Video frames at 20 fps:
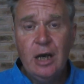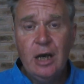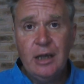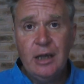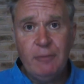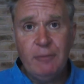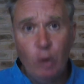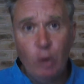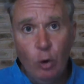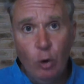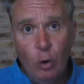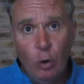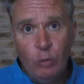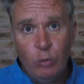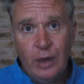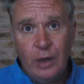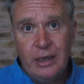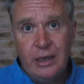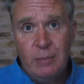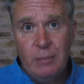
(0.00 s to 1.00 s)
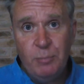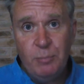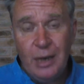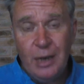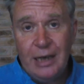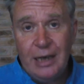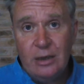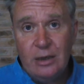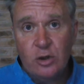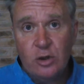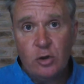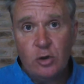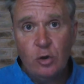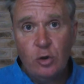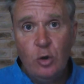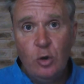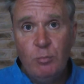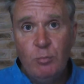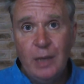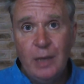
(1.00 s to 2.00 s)
They've already been
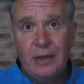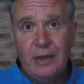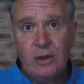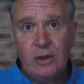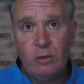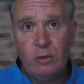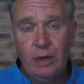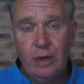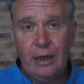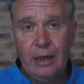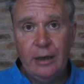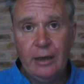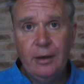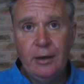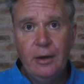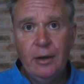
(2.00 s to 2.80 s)
through mentoring